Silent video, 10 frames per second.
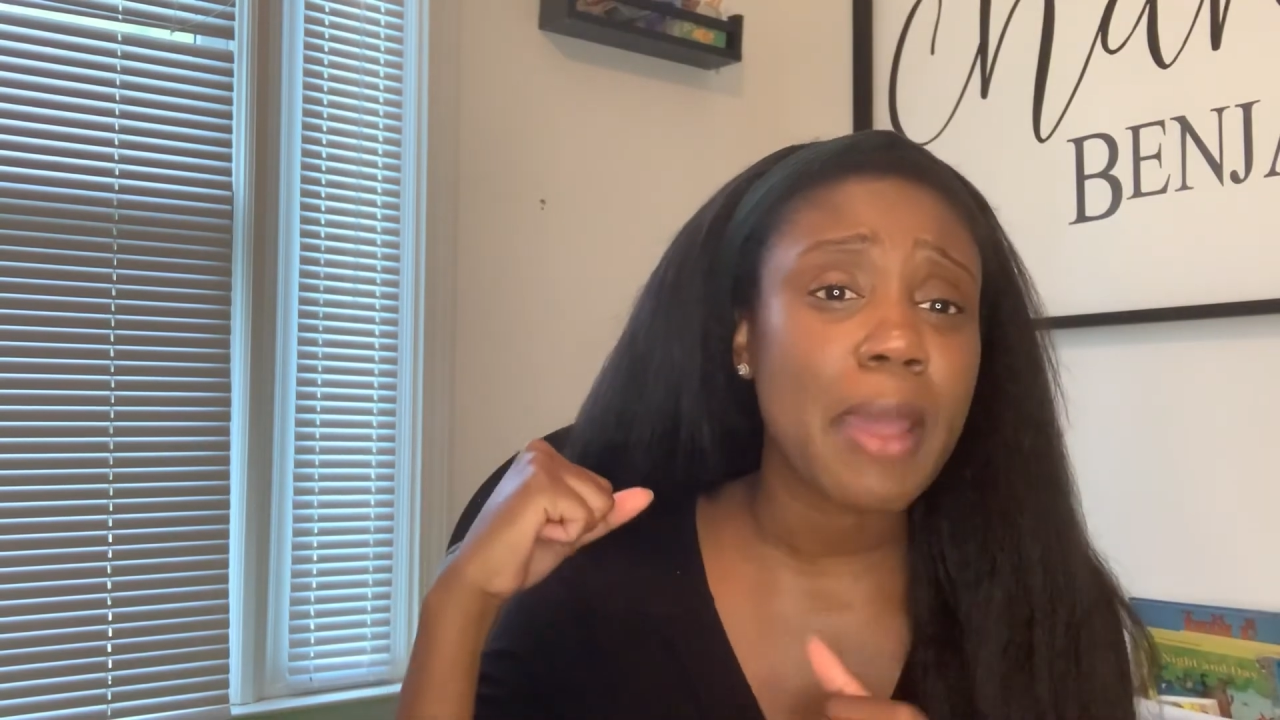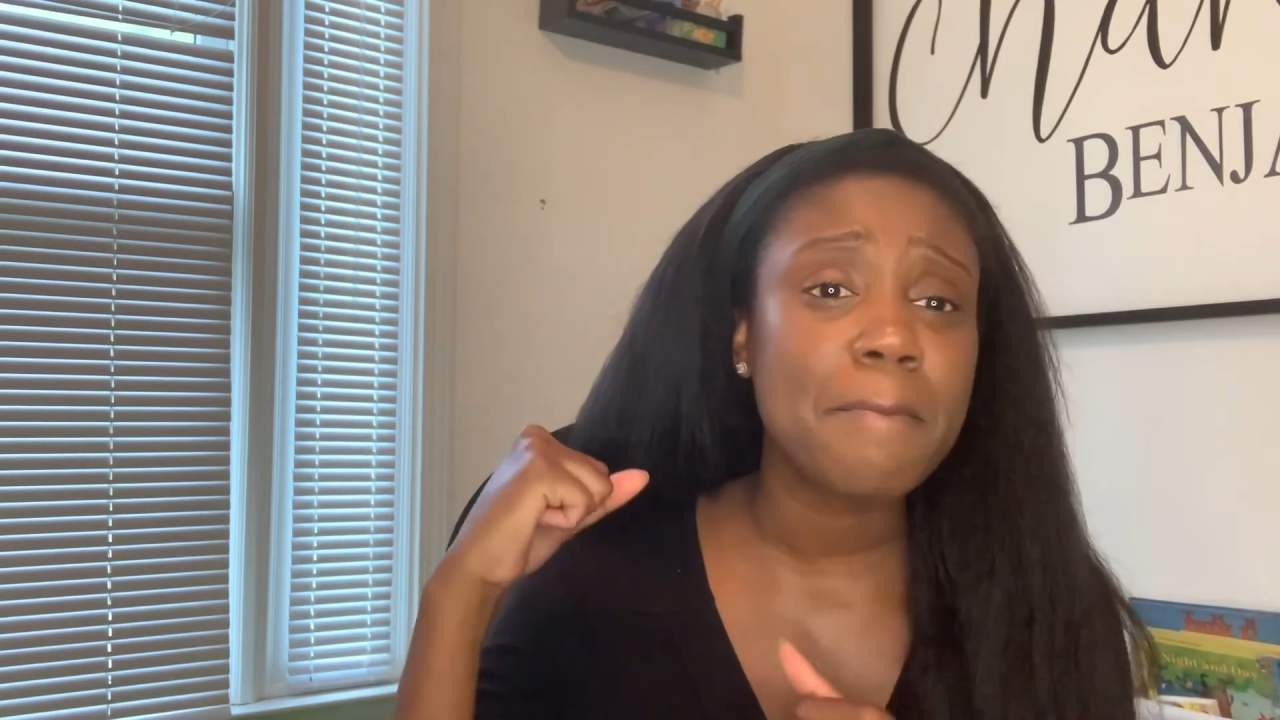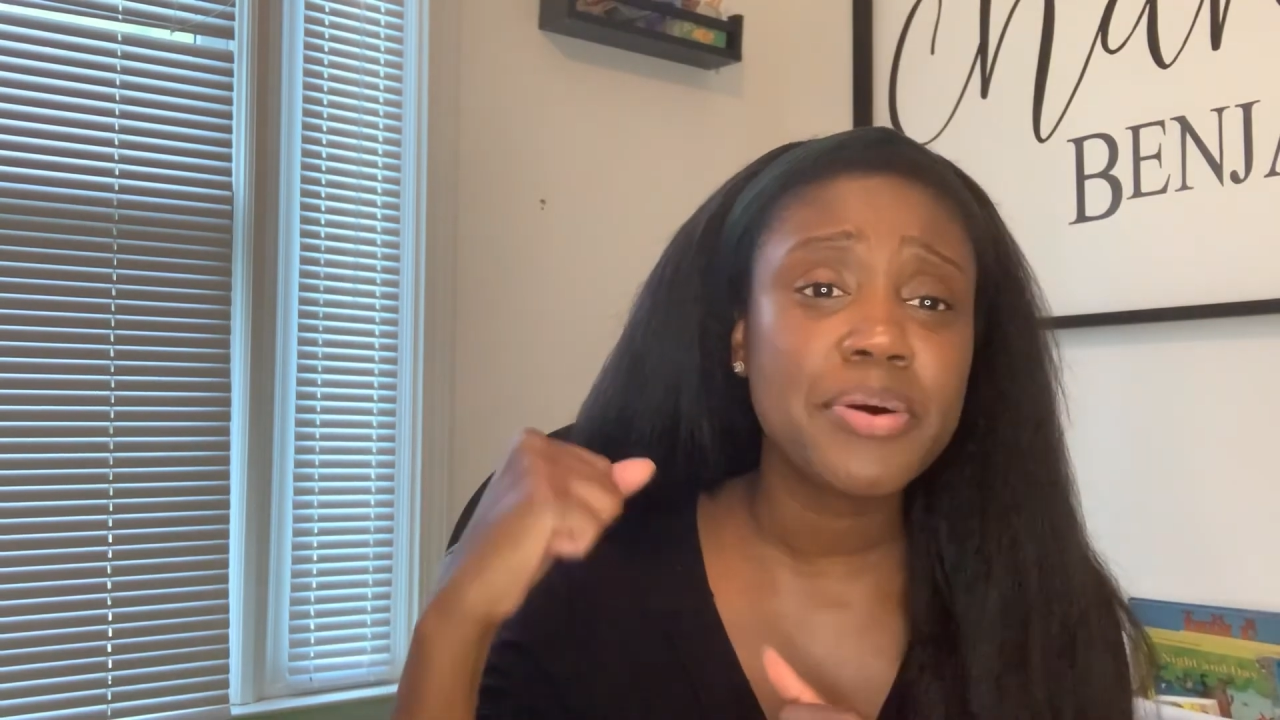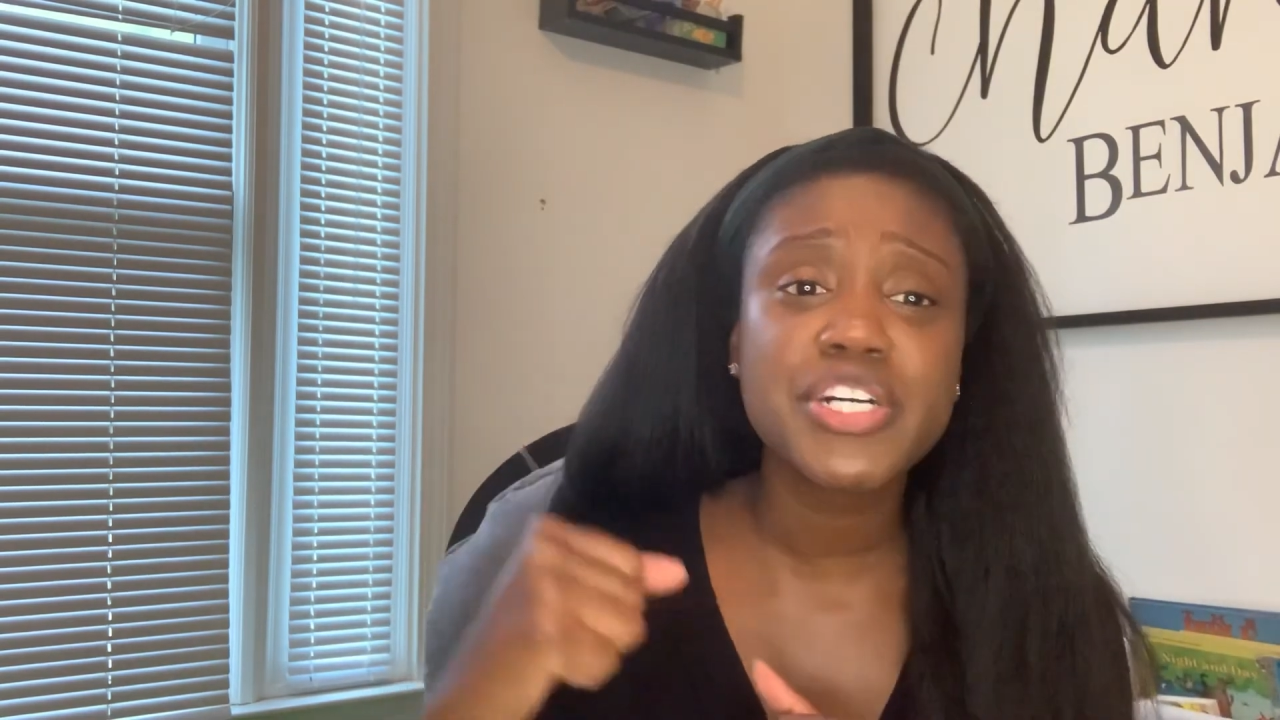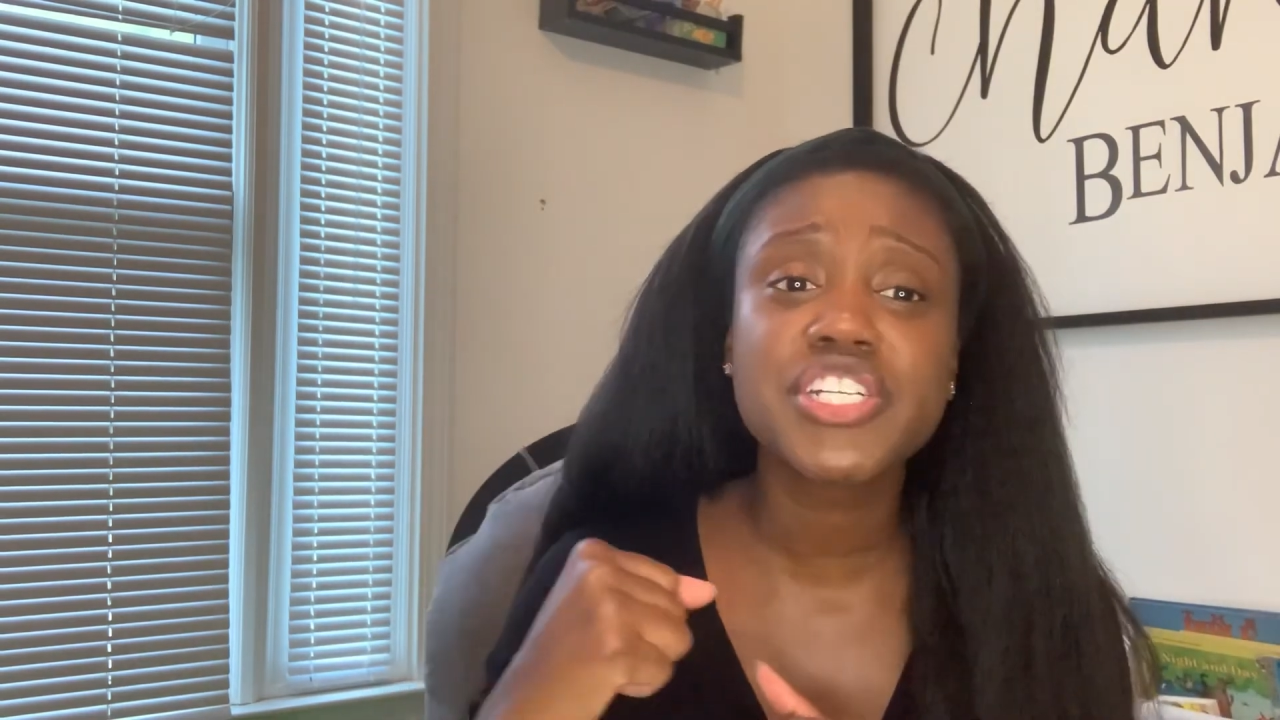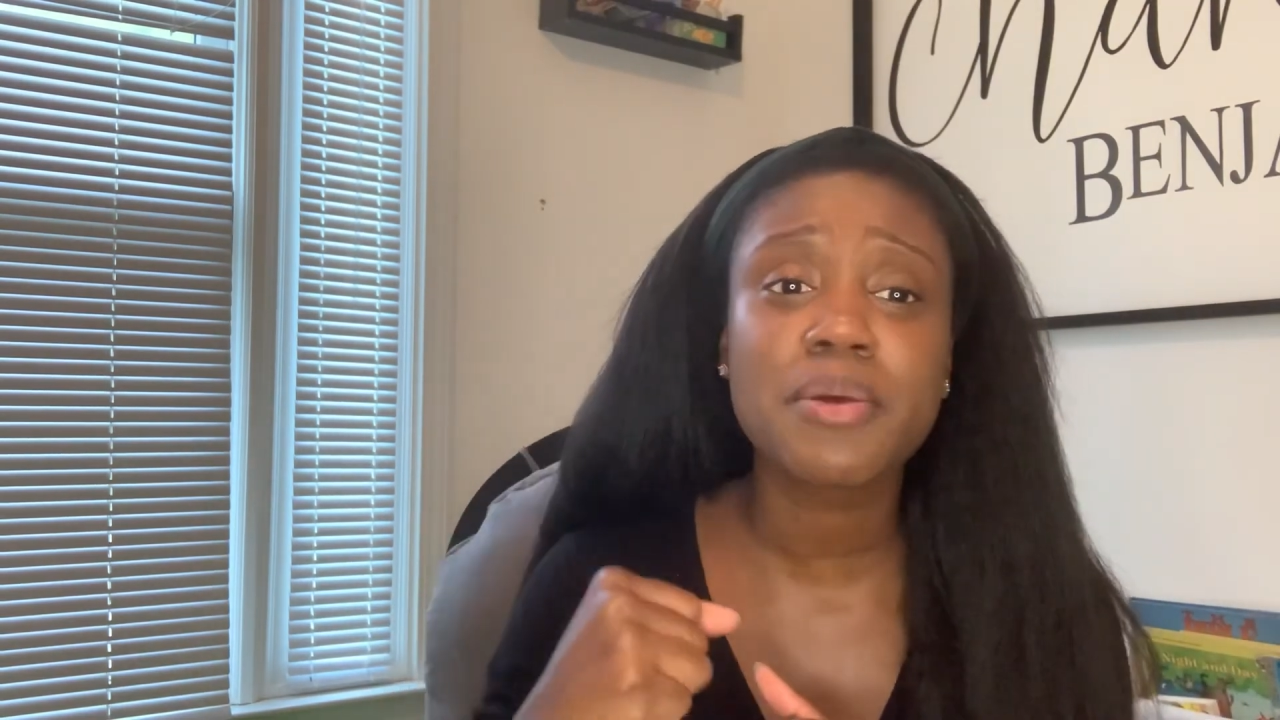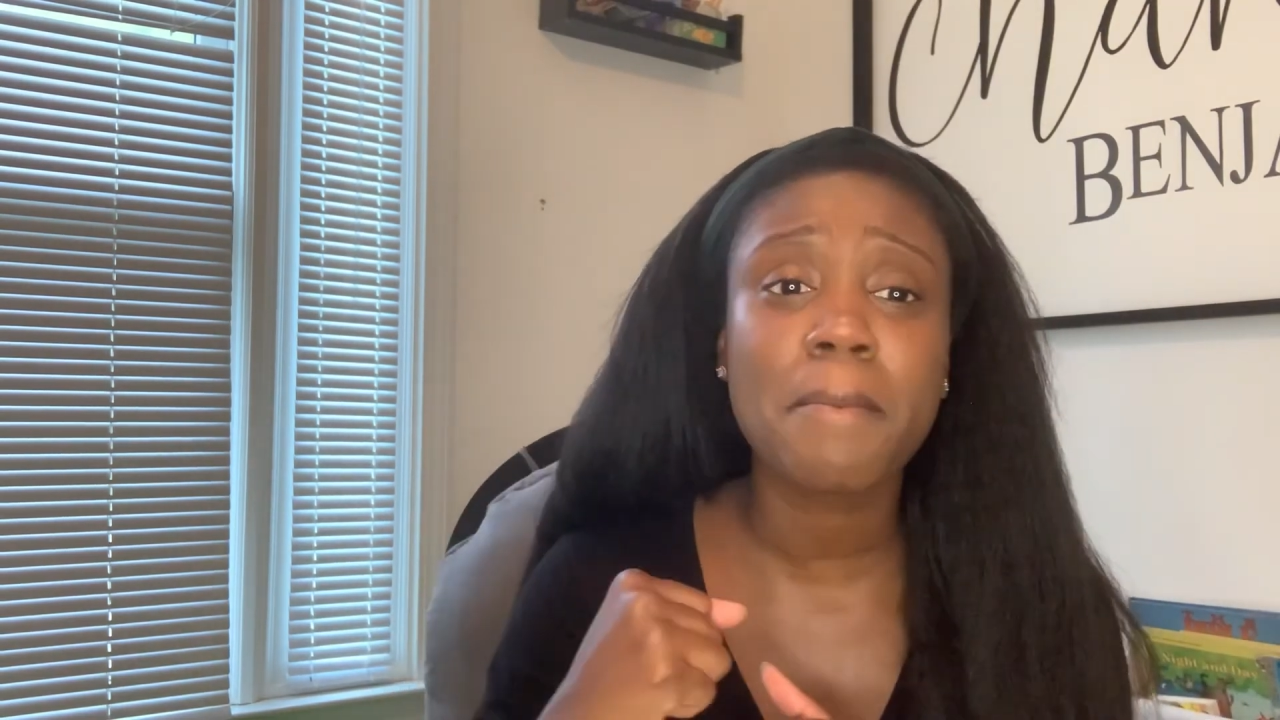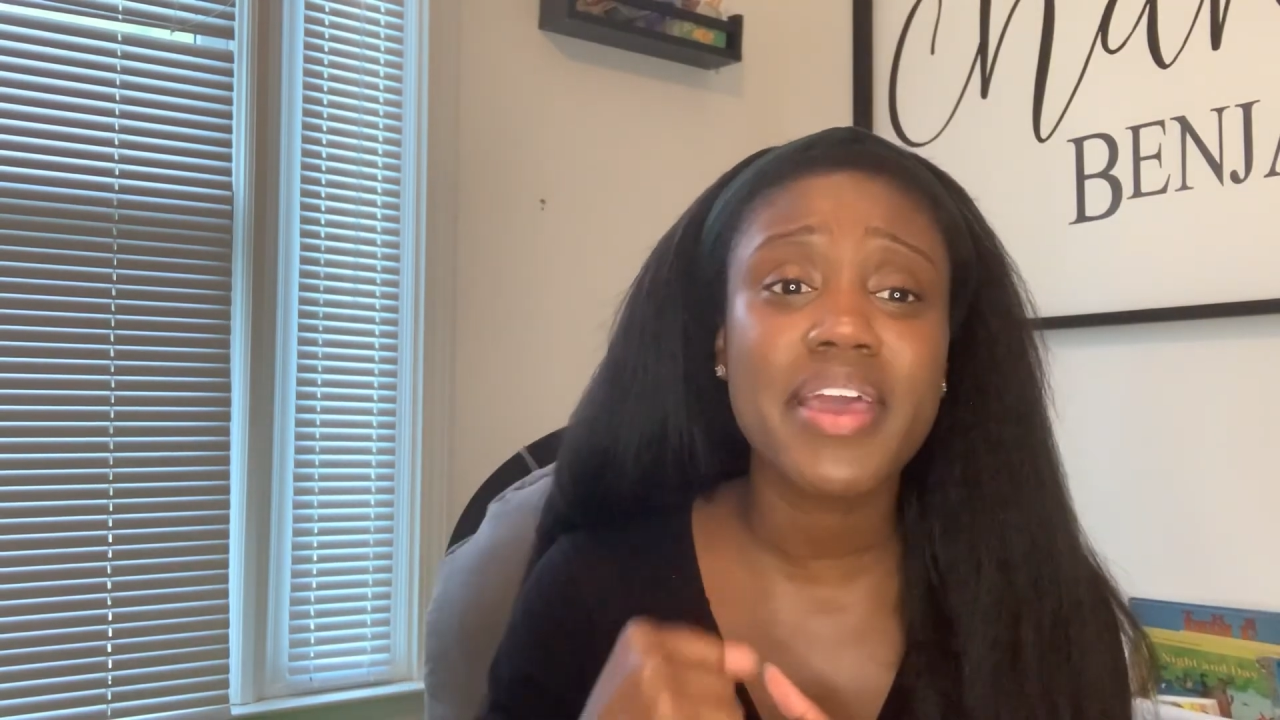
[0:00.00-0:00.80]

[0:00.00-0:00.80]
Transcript: and pushing